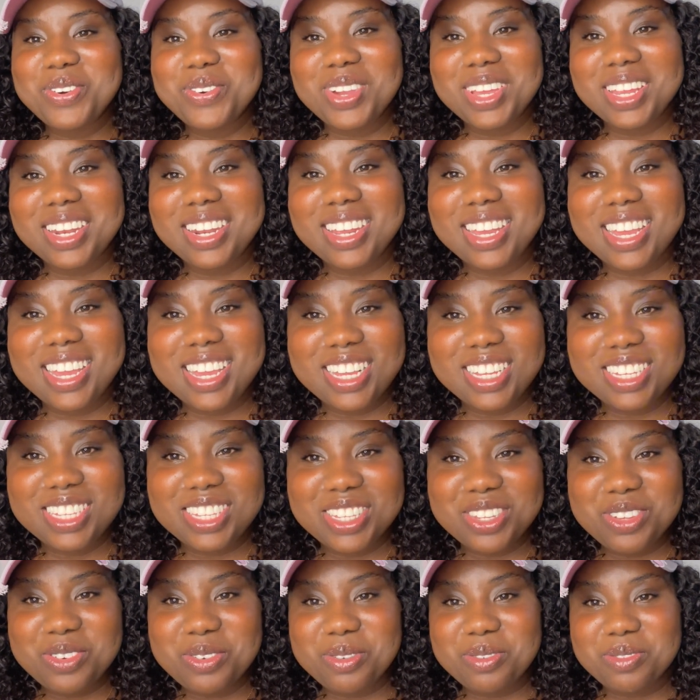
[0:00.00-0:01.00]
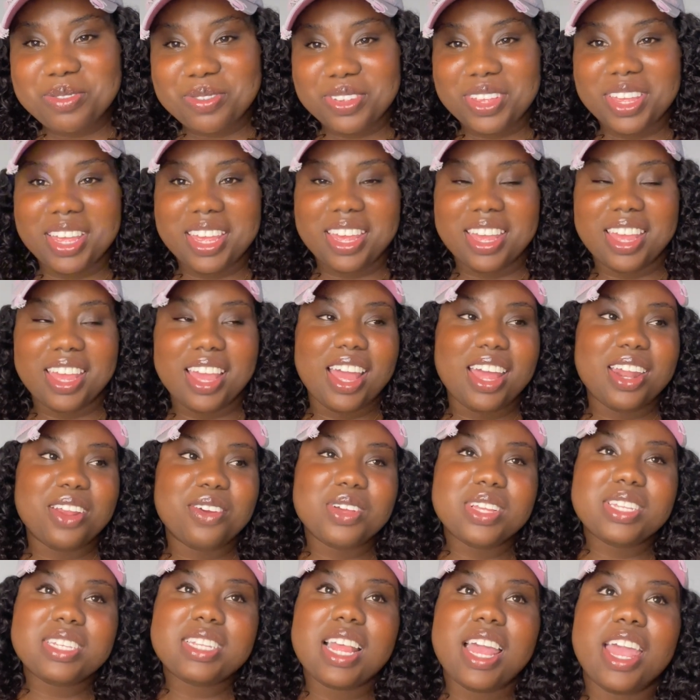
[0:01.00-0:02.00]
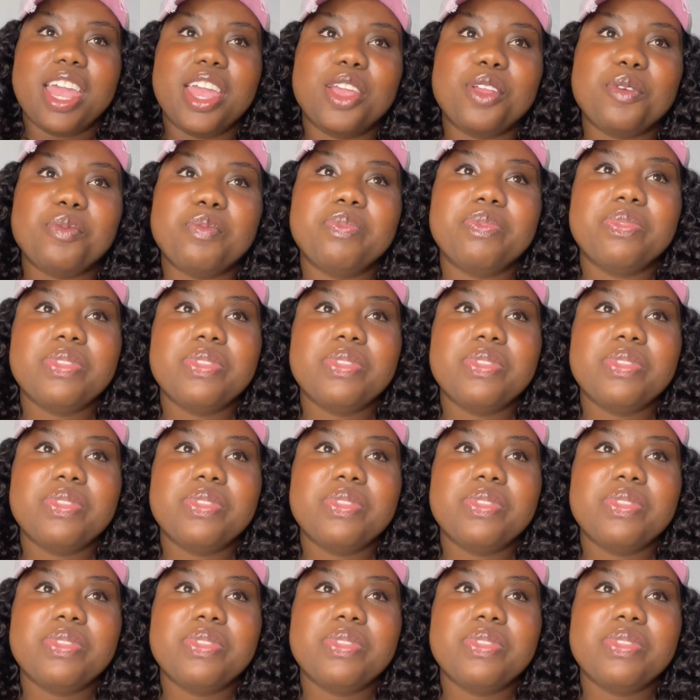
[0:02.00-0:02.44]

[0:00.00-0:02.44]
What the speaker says: SUV. And I was like,